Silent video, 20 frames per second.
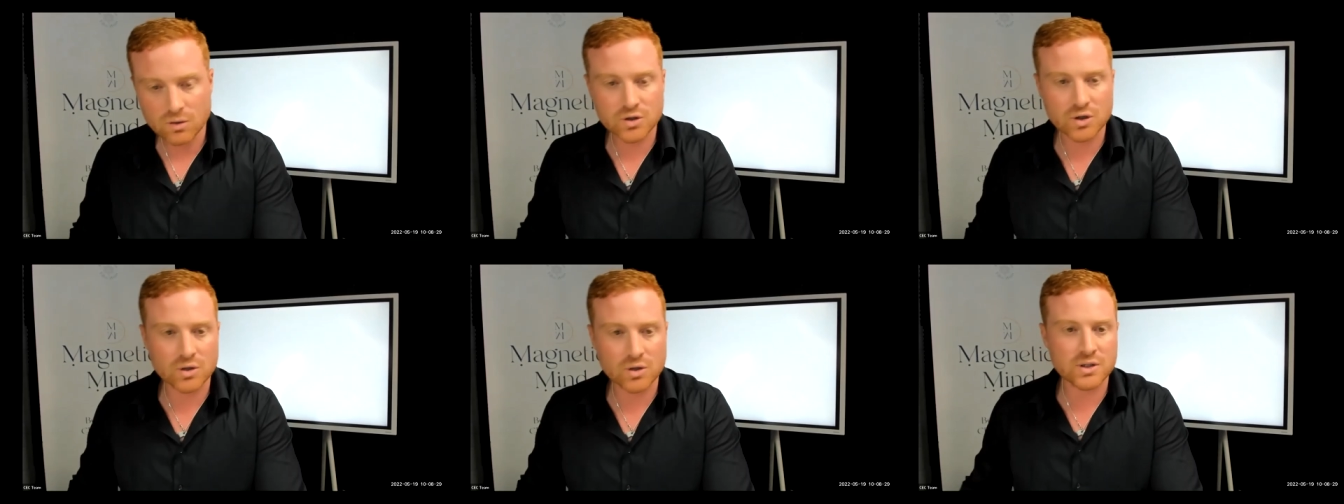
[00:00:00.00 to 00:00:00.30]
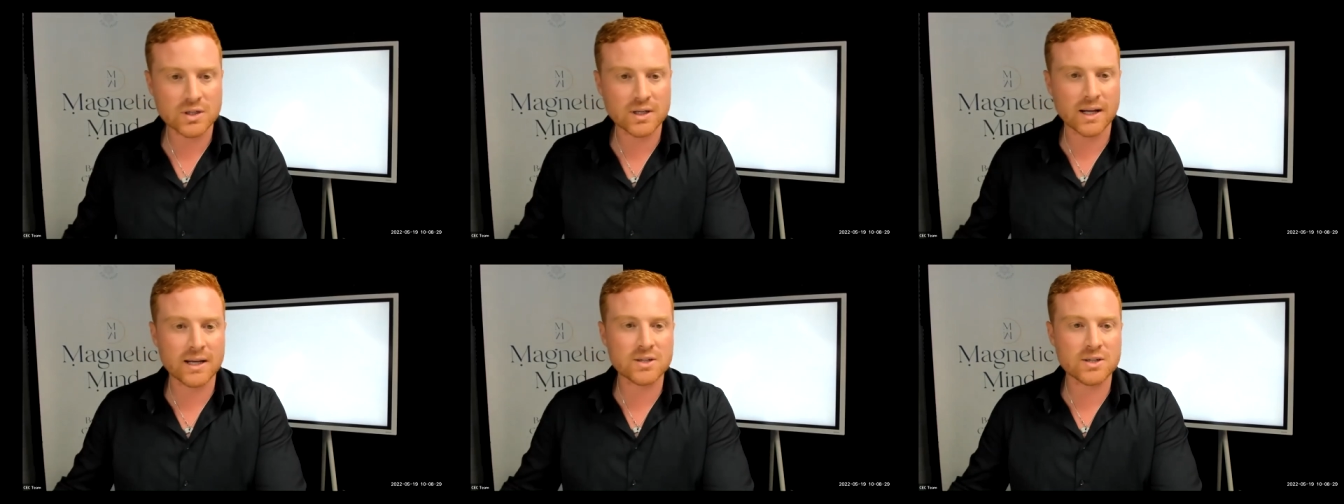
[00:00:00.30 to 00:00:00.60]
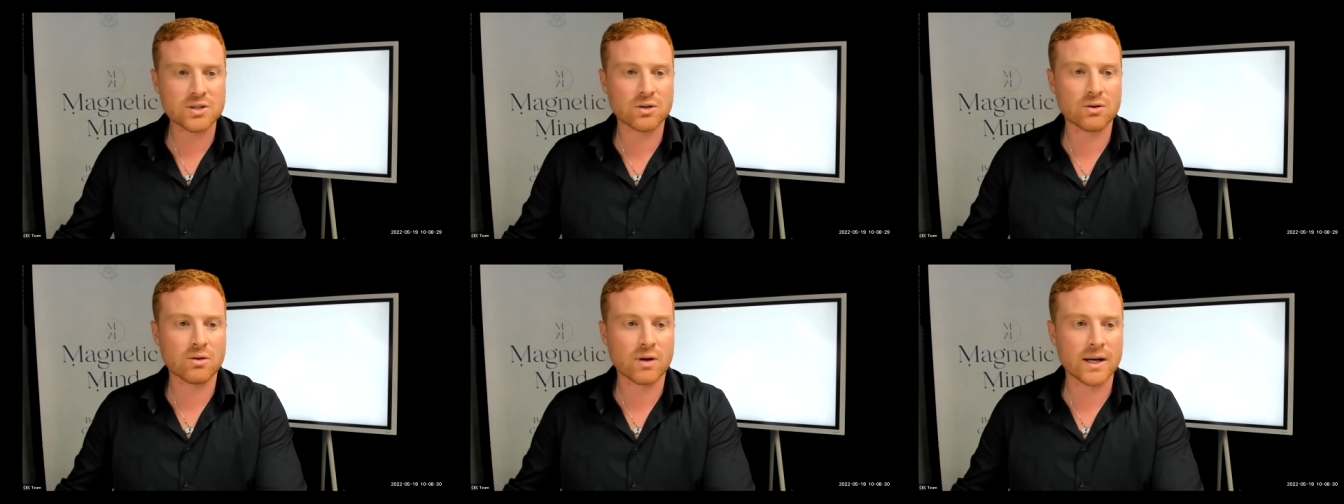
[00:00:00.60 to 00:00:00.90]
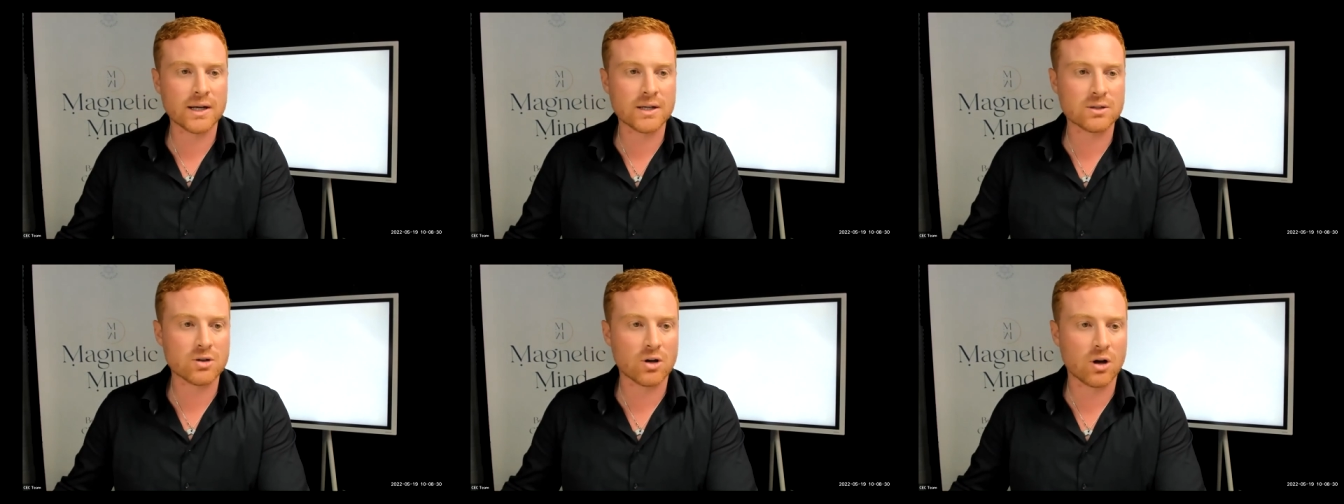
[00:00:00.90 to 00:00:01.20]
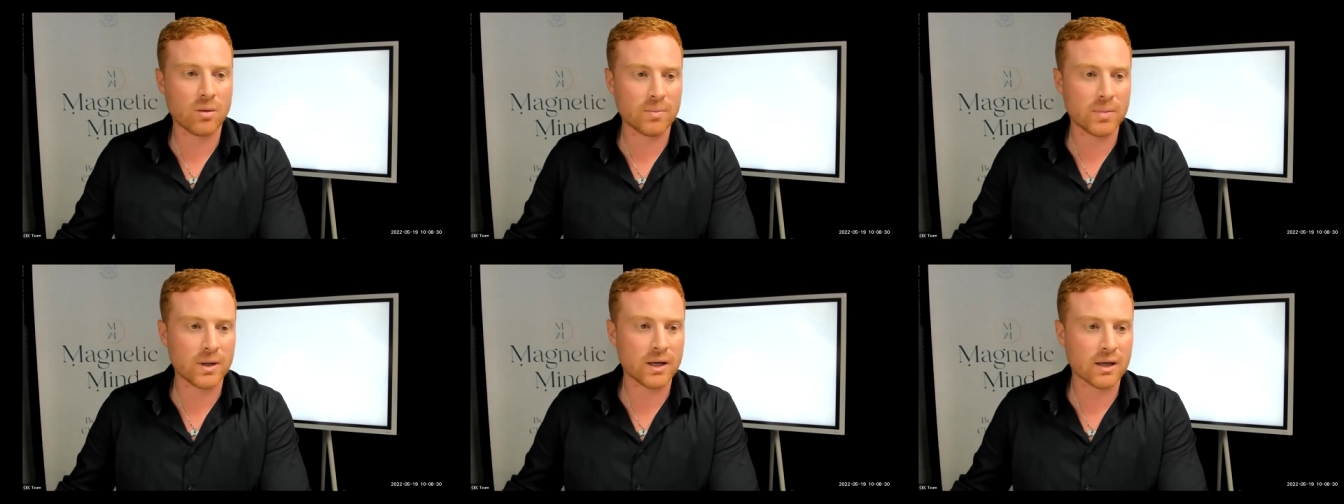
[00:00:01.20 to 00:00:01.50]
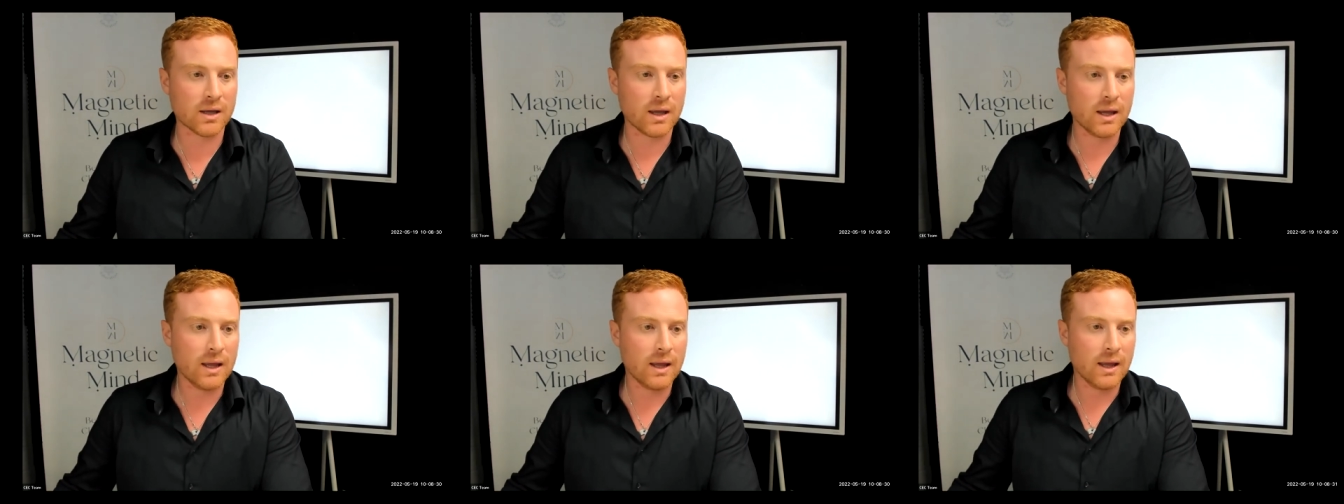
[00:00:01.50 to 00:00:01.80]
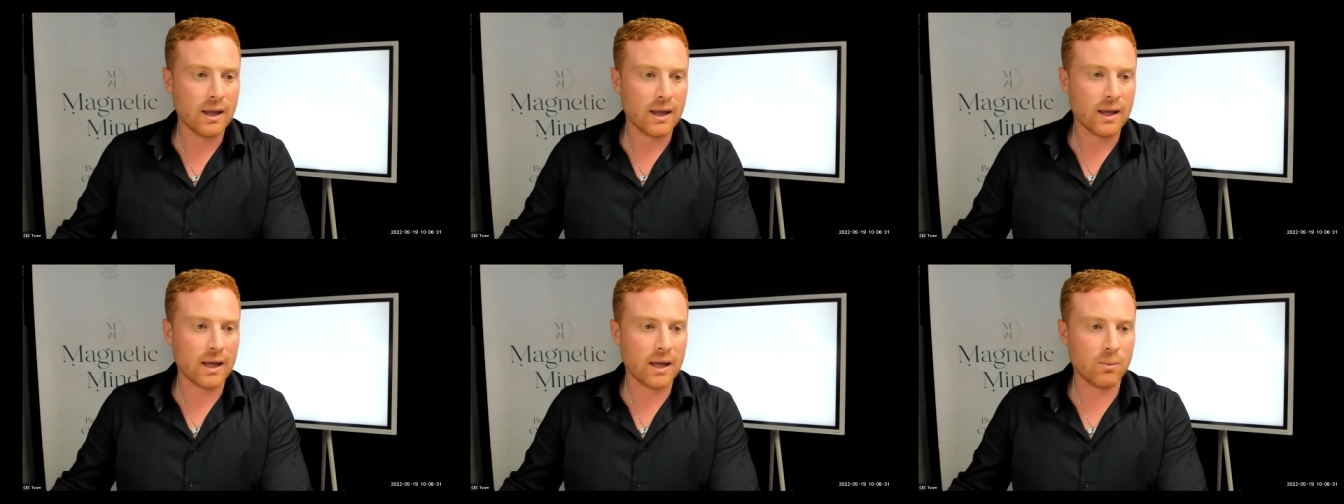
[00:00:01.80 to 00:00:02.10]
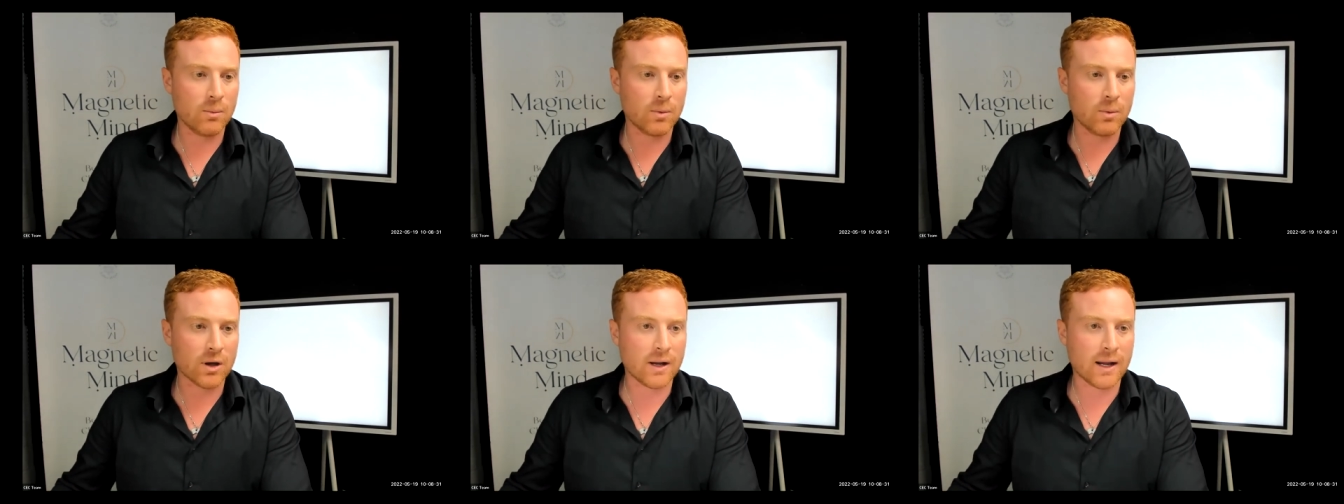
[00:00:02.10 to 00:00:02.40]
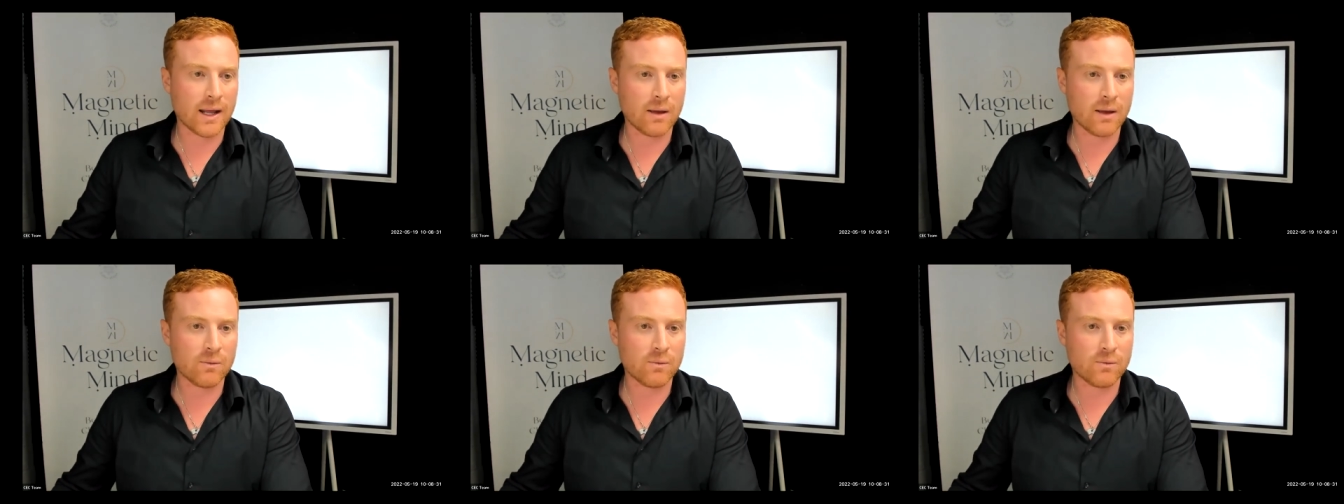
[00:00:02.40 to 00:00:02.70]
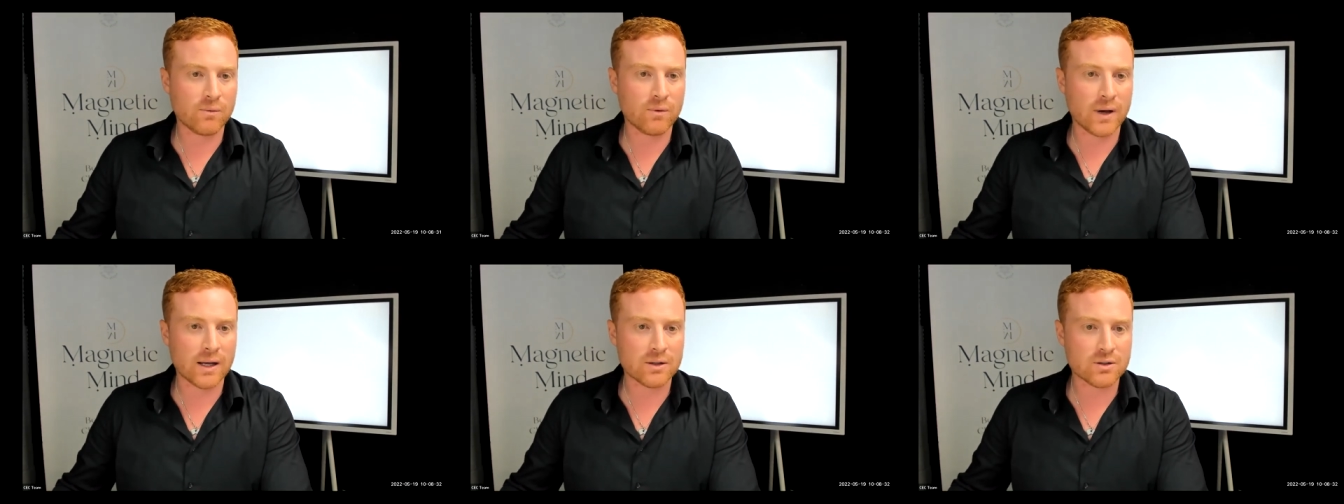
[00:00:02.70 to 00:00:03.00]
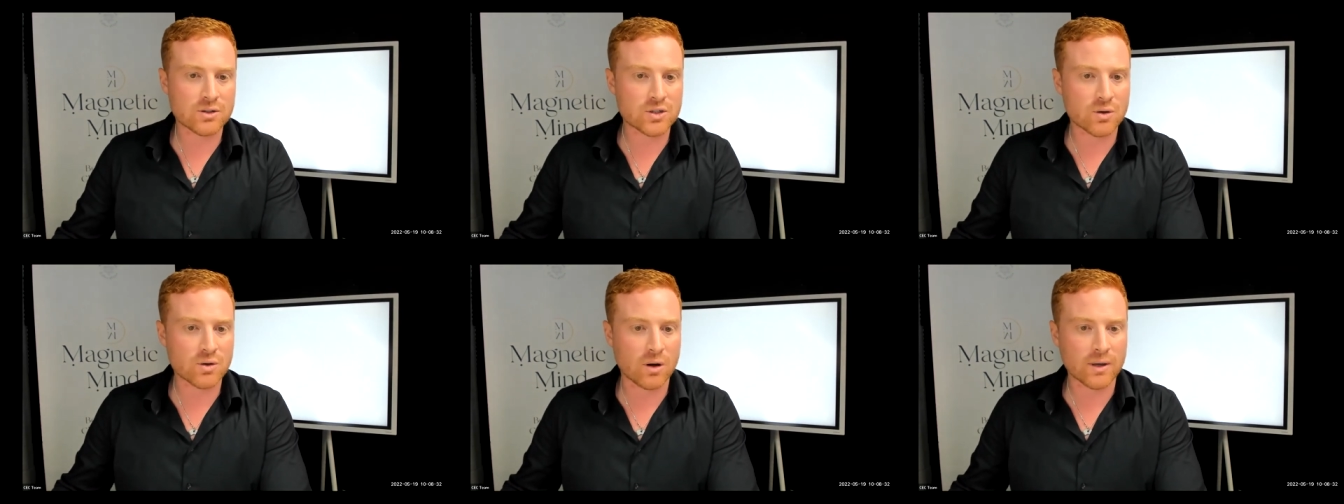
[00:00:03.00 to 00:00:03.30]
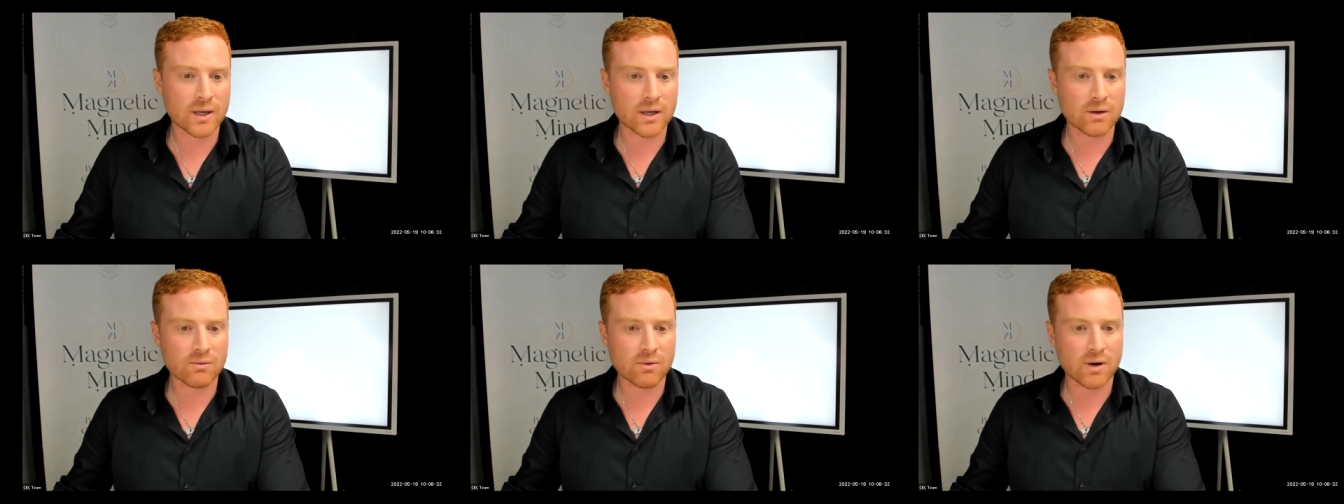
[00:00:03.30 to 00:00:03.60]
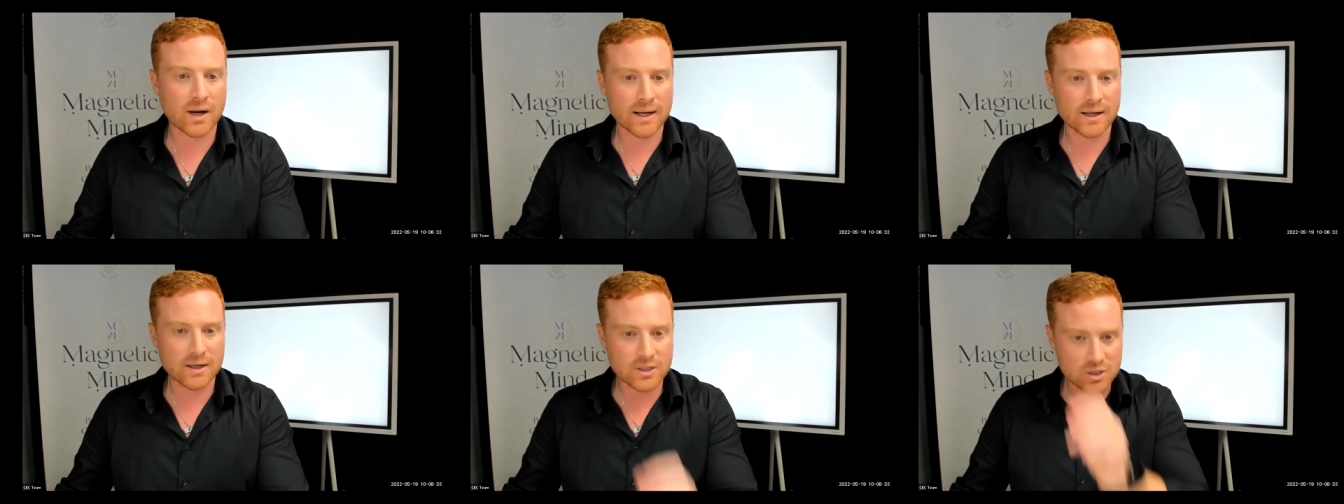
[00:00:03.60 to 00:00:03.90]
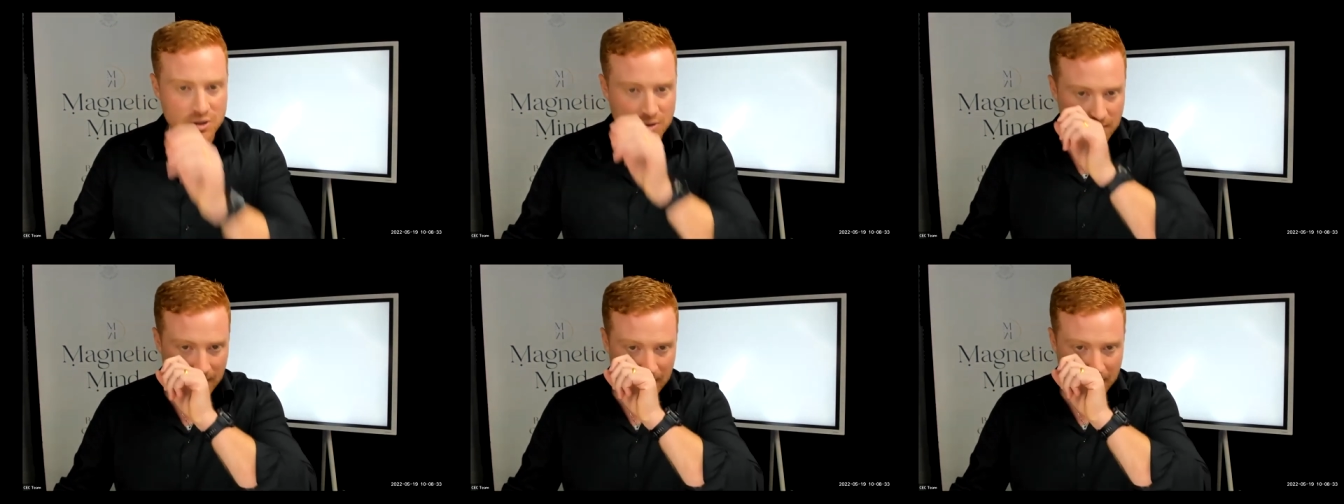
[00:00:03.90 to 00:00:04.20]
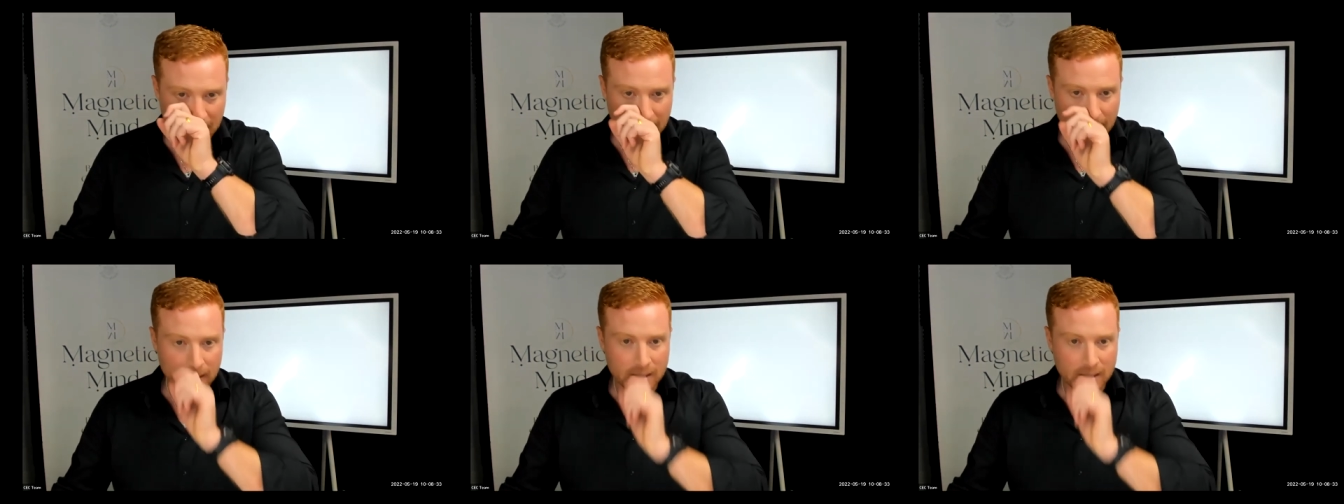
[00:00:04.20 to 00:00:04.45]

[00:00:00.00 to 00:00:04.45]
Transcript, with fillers: So today's a great topic and we're going to have fun. So I'll get right into it.